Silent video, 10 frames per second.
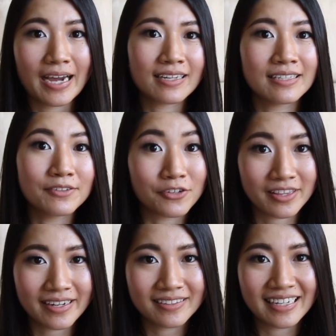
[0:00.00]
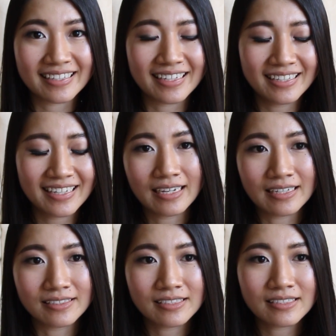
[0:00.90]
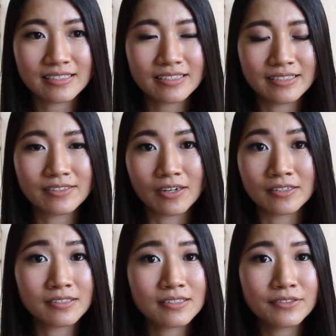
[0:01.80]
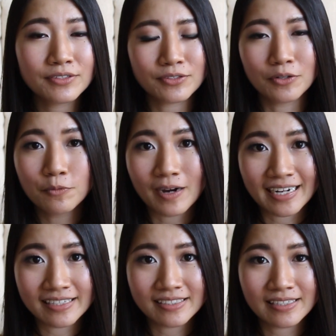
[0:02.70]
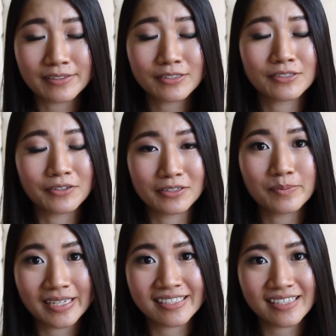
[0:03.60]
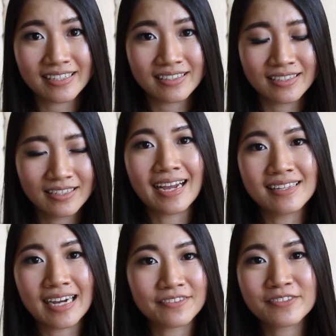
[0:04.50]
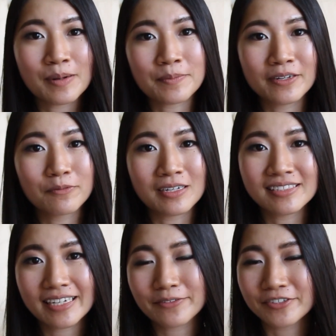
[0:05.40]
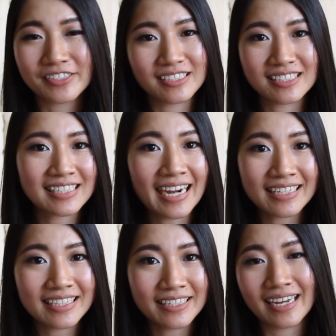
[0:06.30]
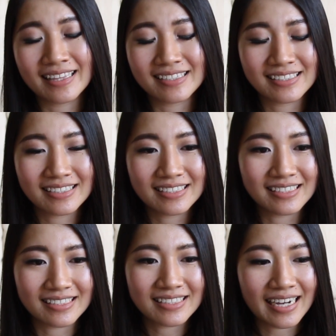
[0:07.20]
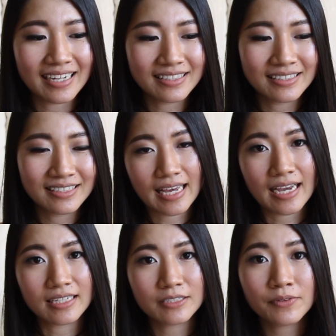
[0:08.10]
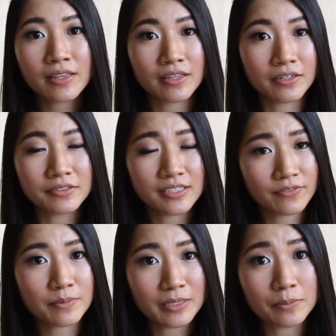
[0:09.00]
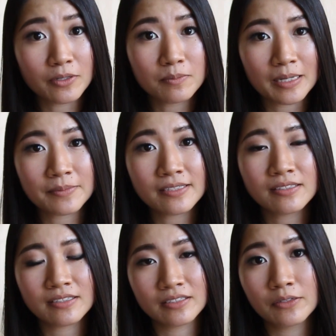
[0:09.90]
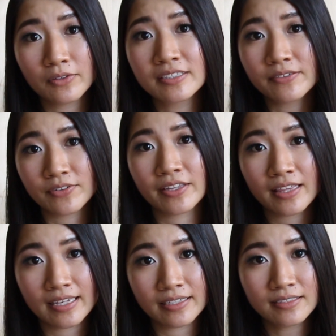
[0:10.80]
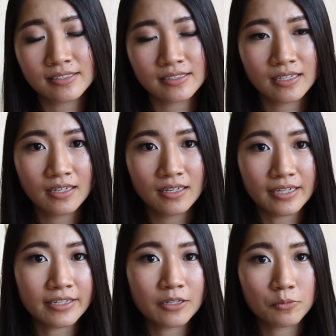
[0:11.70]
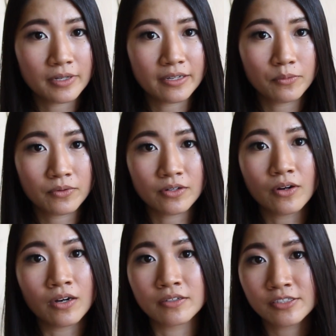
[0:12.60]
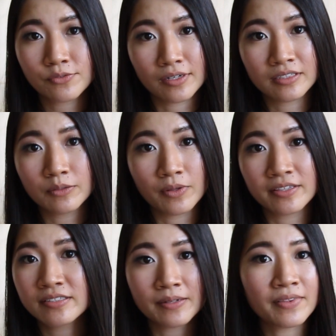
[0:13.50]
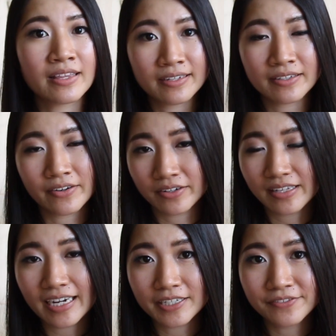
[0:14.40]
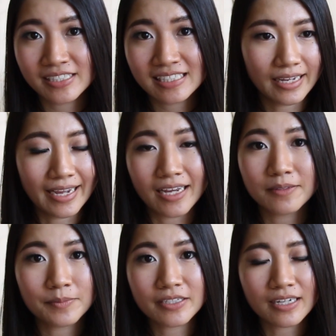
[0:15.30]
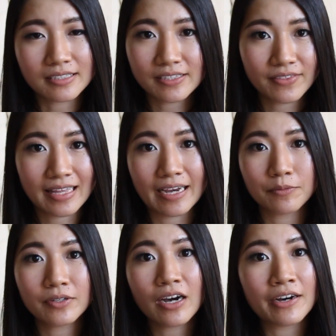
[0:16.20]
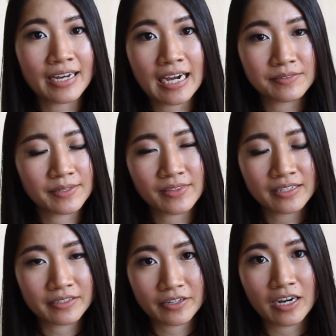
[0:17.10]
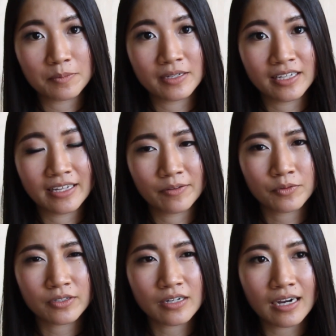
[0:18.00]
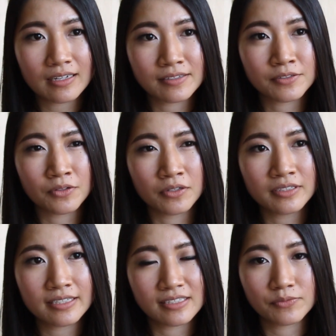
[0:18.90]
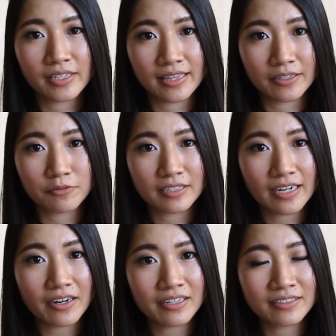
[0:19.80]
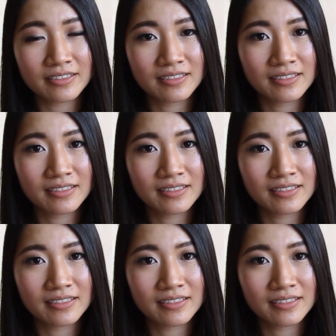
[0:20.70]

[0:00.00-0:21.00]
back in North Carolina, and she is honestly so wise and so amazing. And I remember one day we were just chatting, and then she just said that even though different people might be dealing with different things, in a way we're all struggling with something in our lives. And because of that, we all have something in common, and we're not as lonely as we think we are.